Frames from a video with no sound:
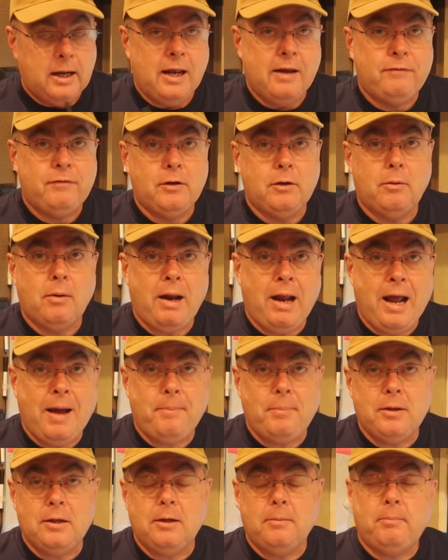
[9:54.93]
If you
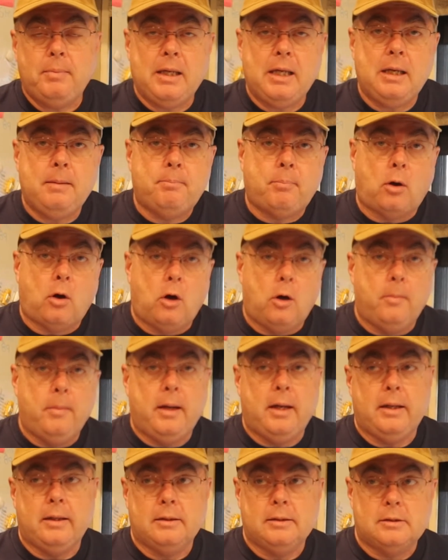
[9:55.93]
happen to be
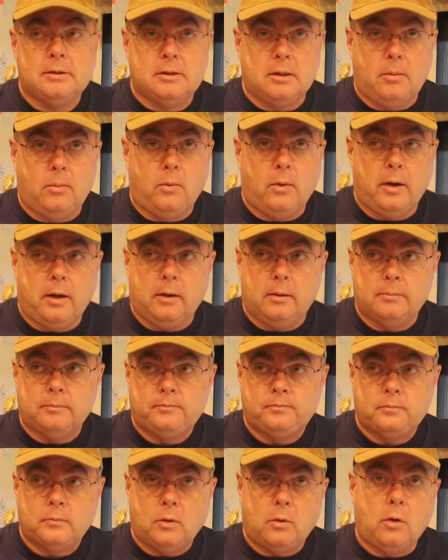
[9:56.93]
permanent somewhere,
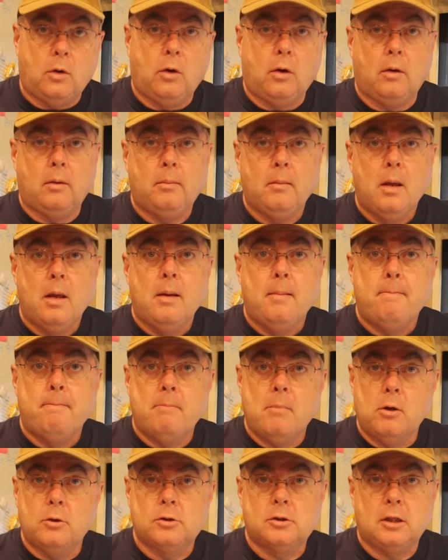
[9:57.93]
or
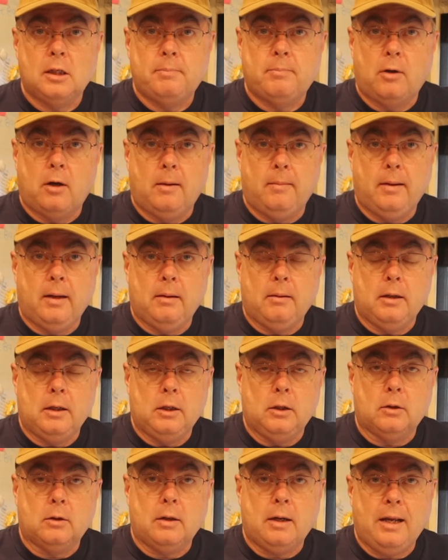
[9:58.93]
mostly permanent,
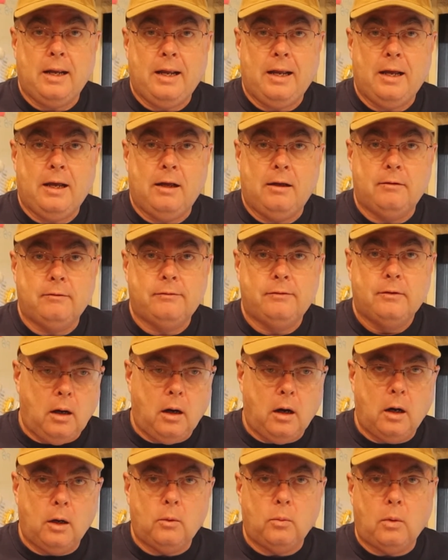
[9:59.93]
and you're going to have
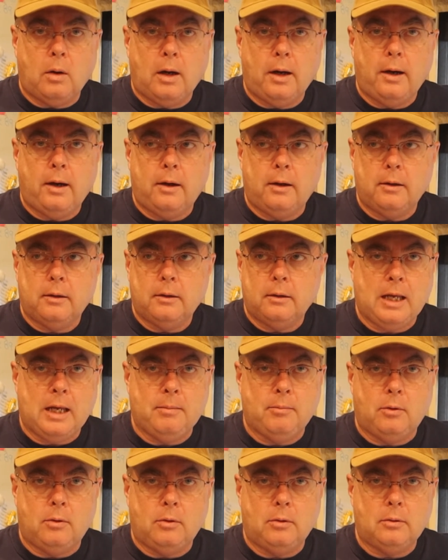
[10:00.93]
hardwired
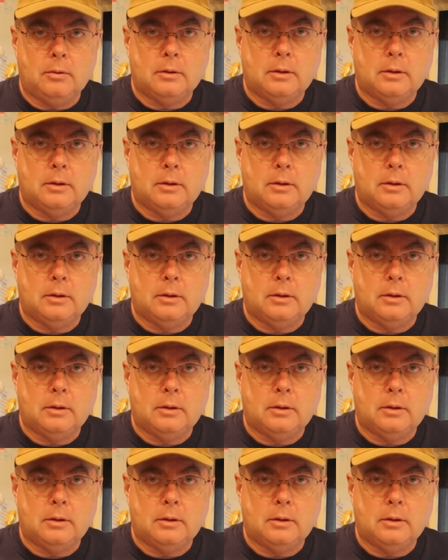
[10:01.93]
cable